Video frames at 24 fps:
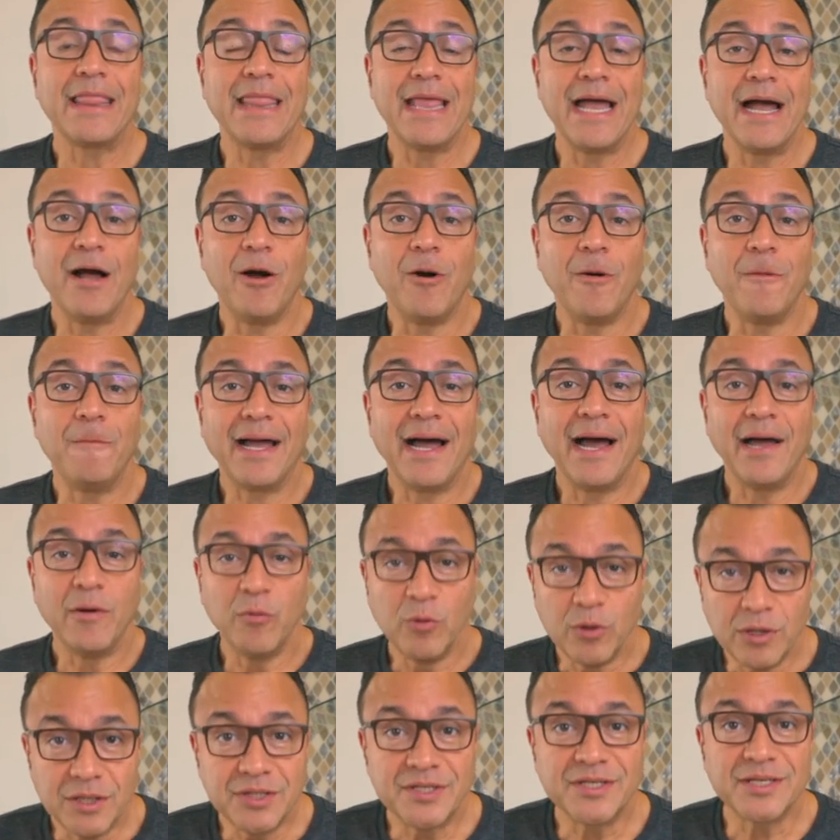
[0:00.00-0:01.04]
Now, I
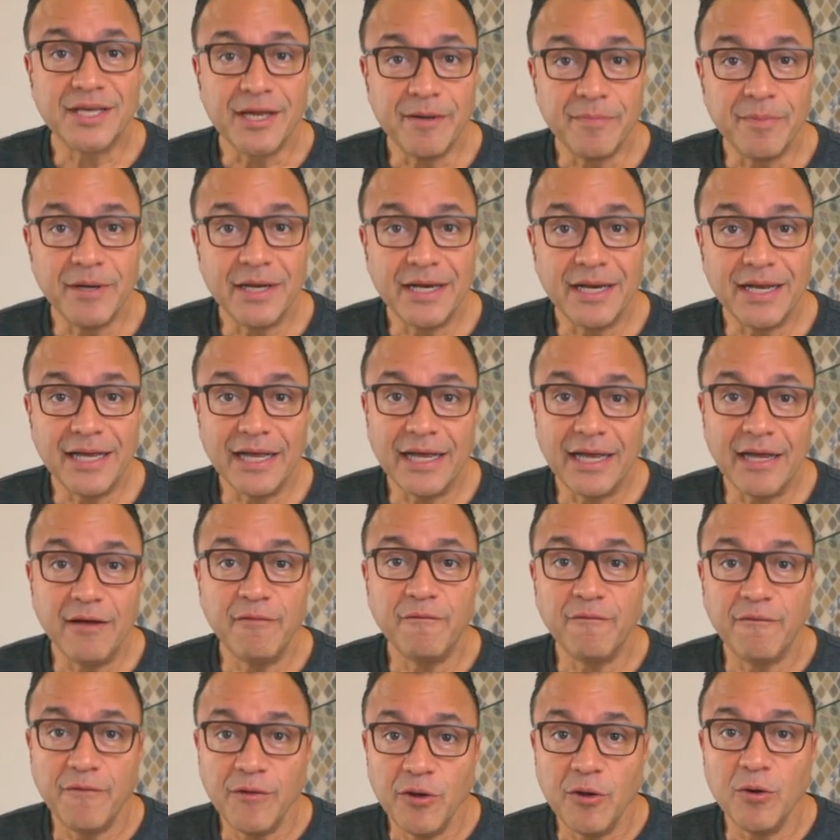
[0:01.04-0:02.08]
wouldn't skip it
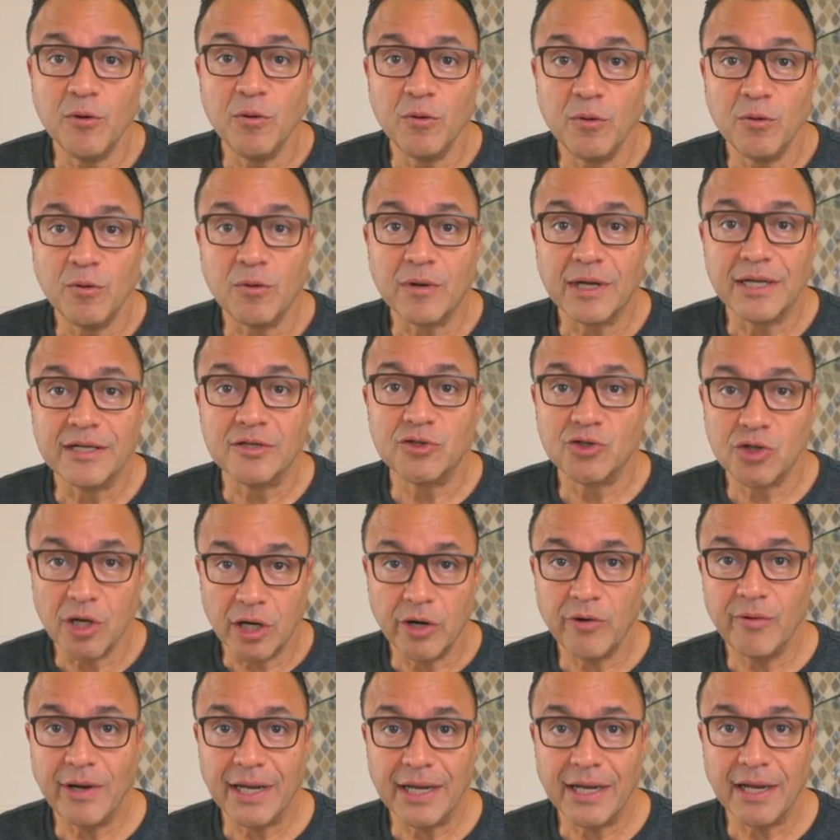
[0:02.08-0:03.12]
if you can
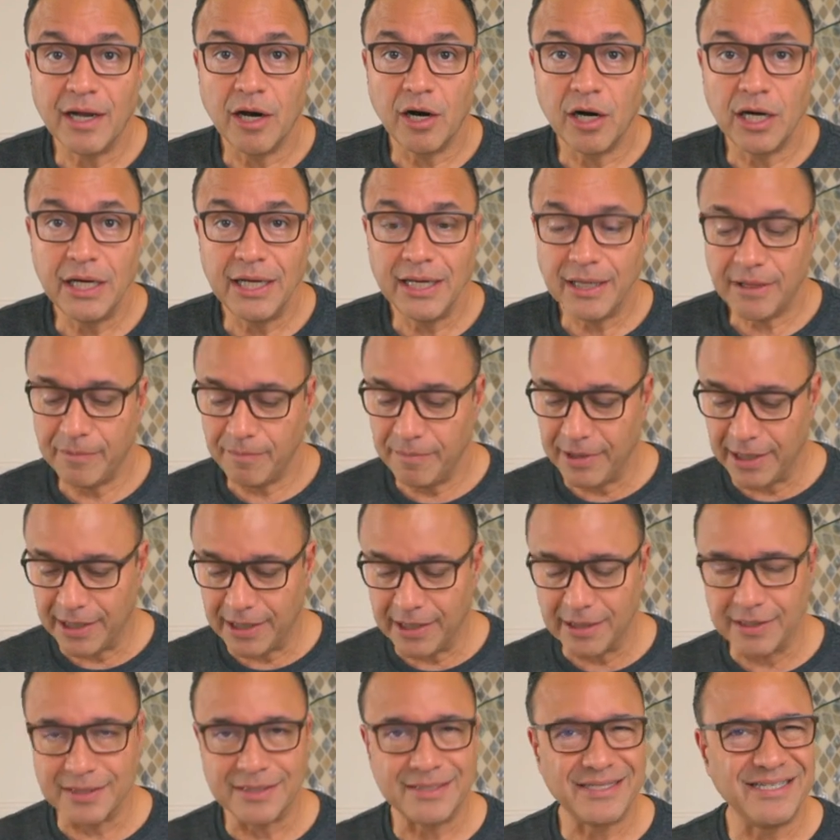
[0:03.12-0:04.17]
tolerate garlic
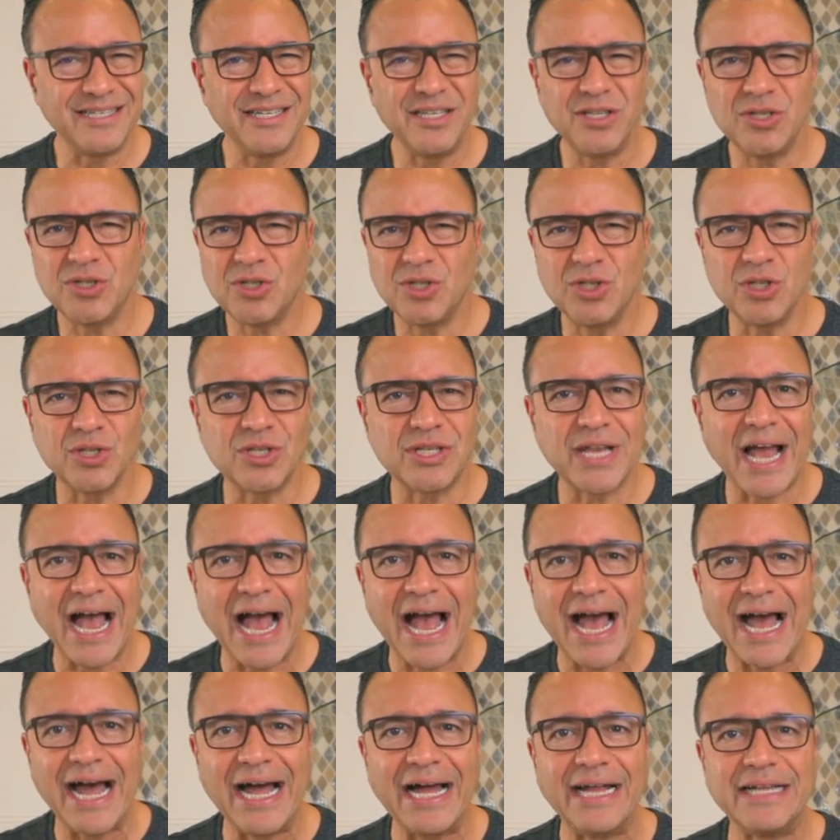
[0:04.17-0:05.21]
because this just
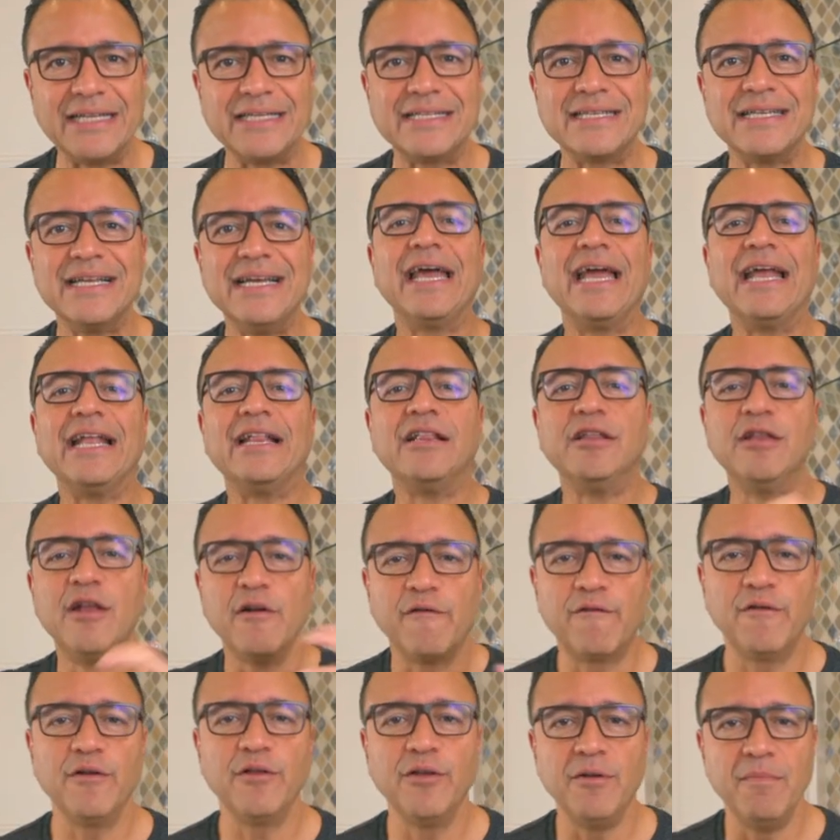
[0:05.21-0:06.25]
adds a
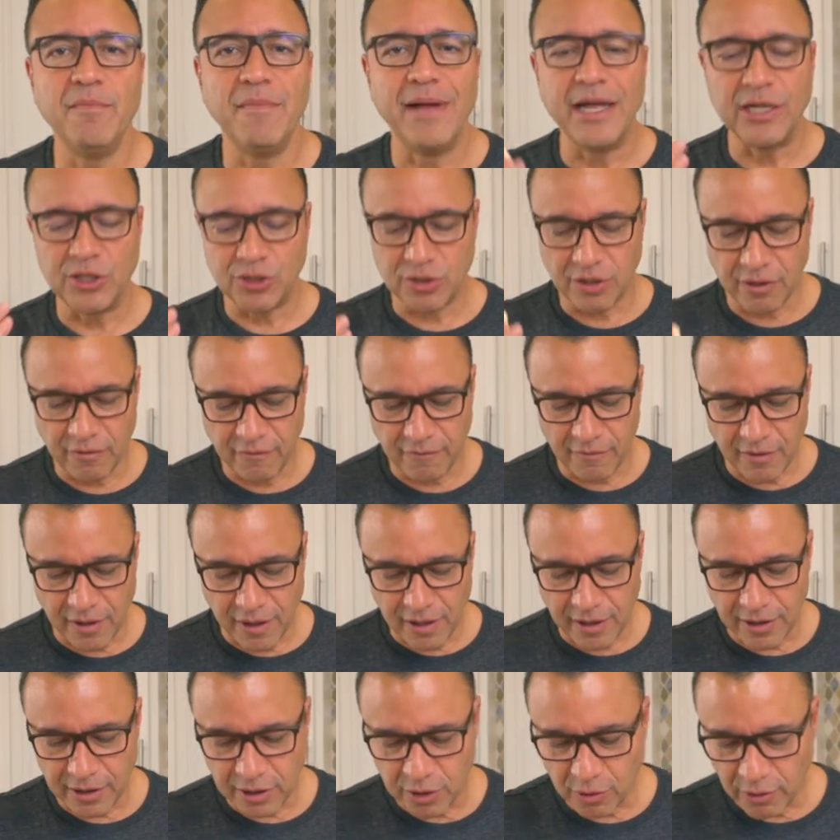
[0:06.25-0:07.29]
different dimension
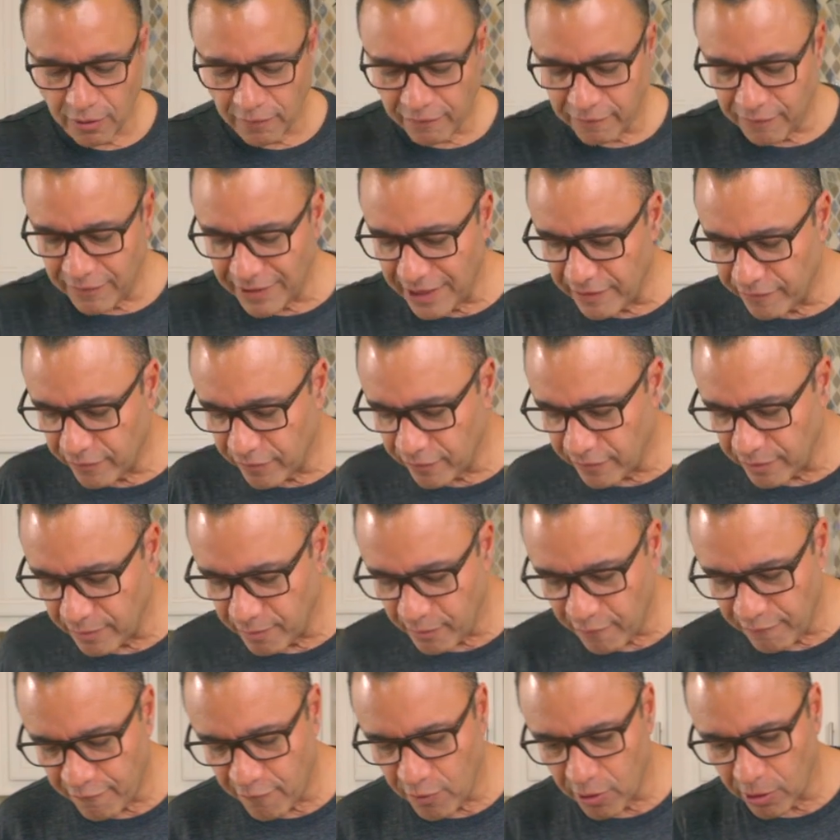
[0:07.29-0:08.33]
uh, to the flavor of the
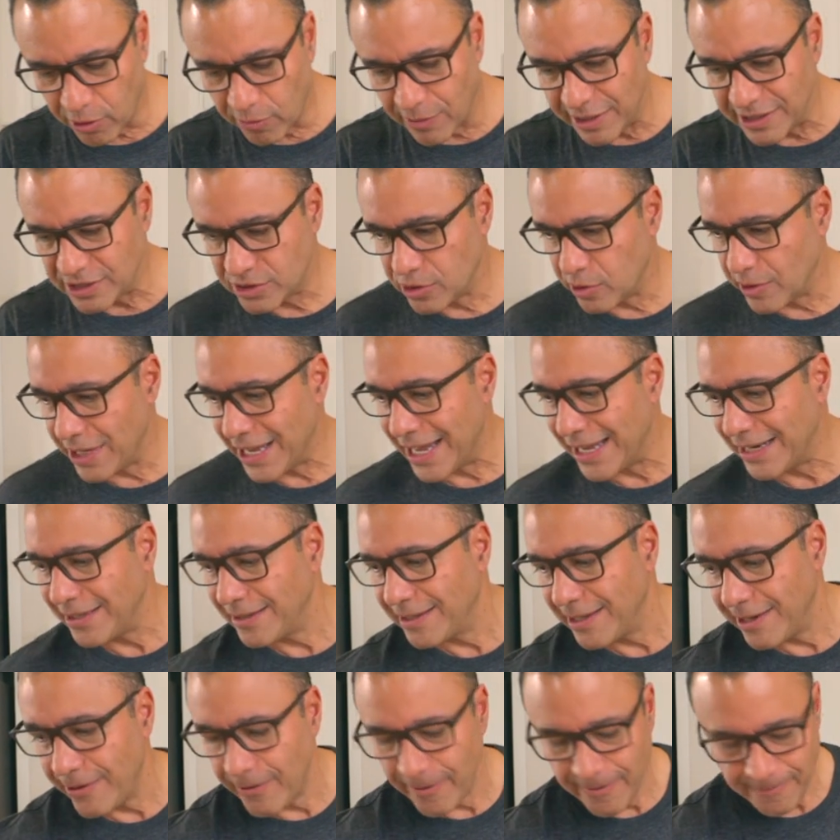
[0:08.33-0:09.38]
mofongo, right? So I
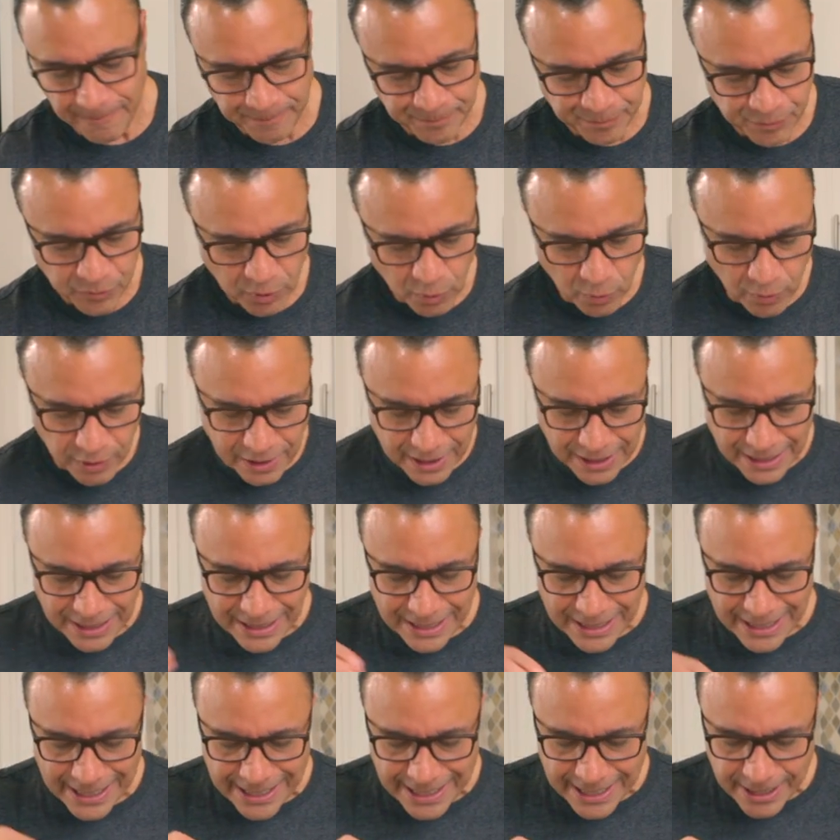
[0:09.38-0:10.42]
added there with a
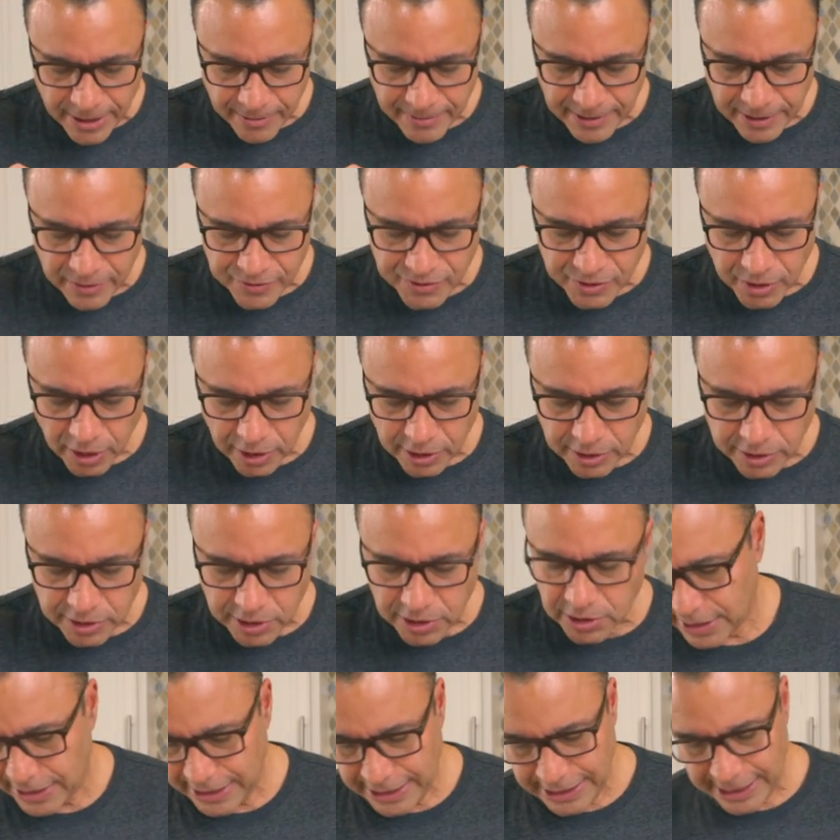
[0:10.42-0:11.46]
little bit of
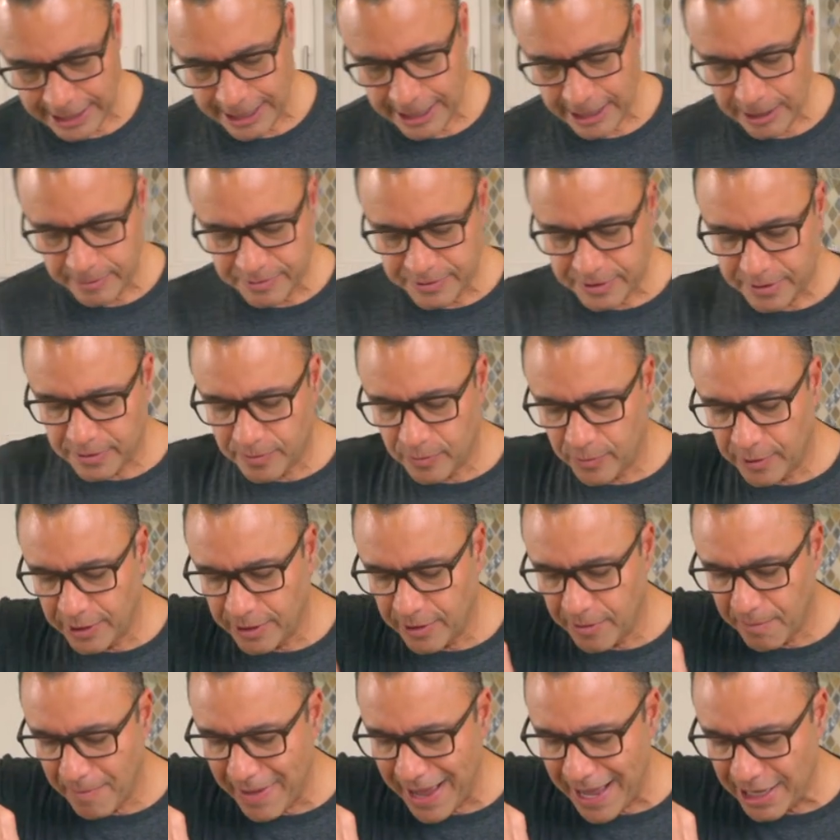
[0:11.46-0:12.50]
salt. It helps
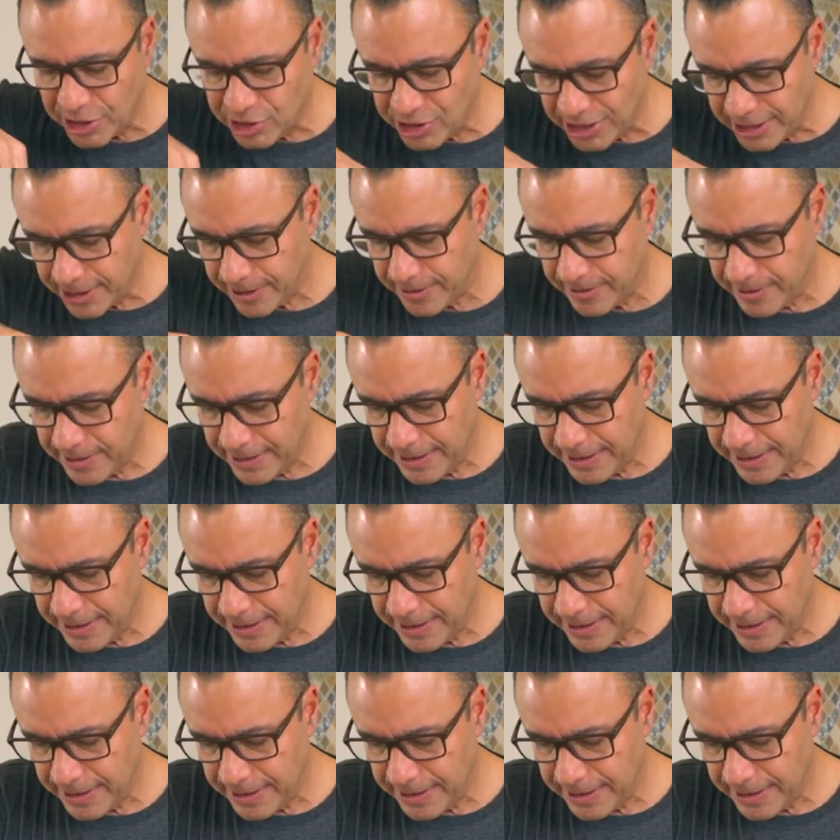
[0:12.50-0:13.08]
with the mashing.